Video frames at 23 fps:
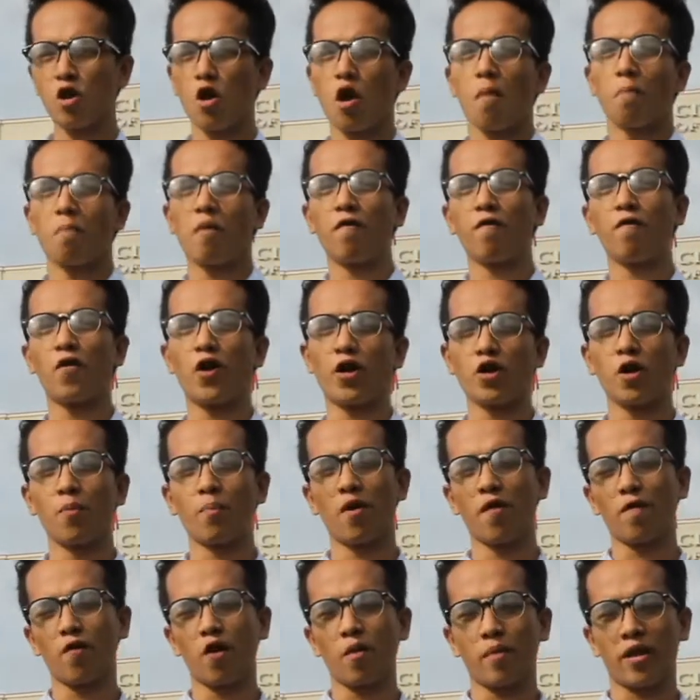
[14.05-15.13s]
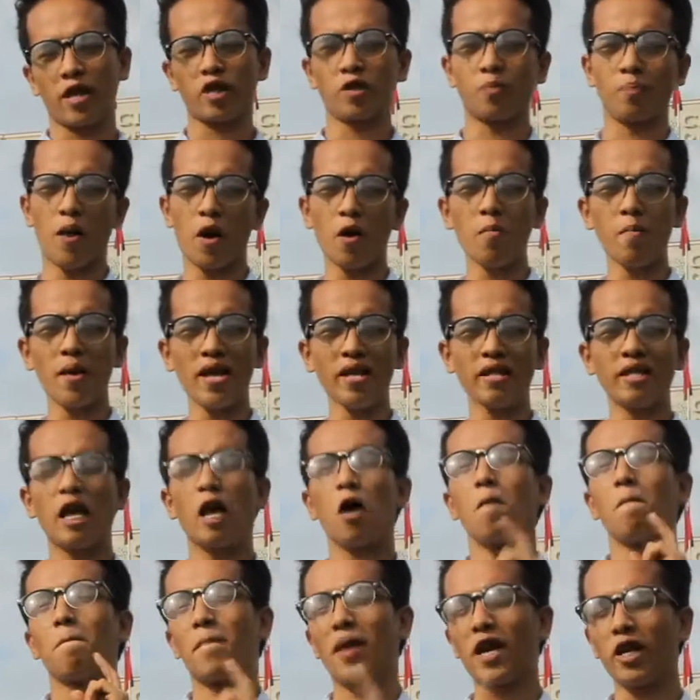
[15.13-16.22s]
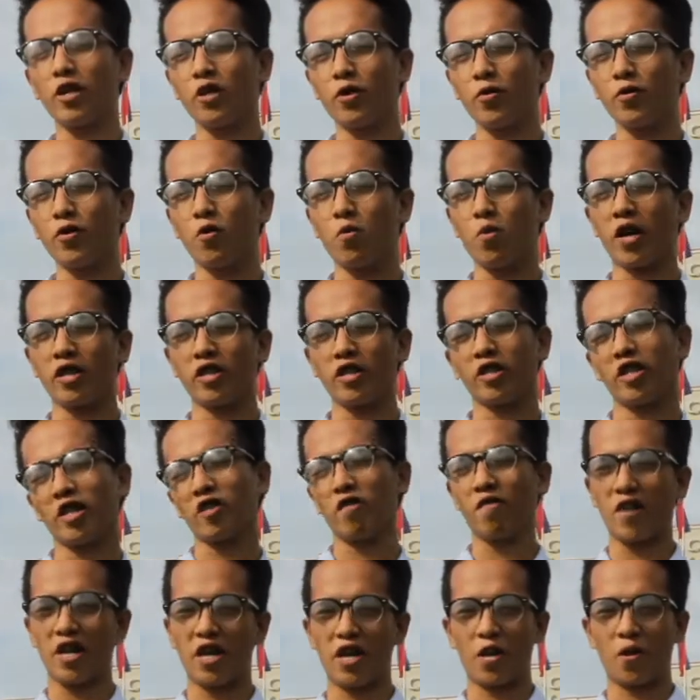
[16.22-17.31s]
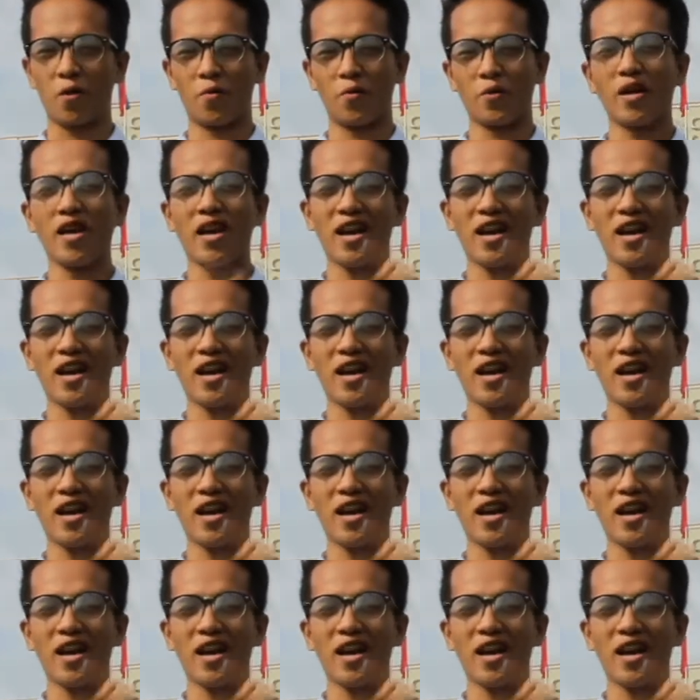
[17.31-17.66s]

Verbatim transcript: Before you perform the experiment, make sure you watch this video.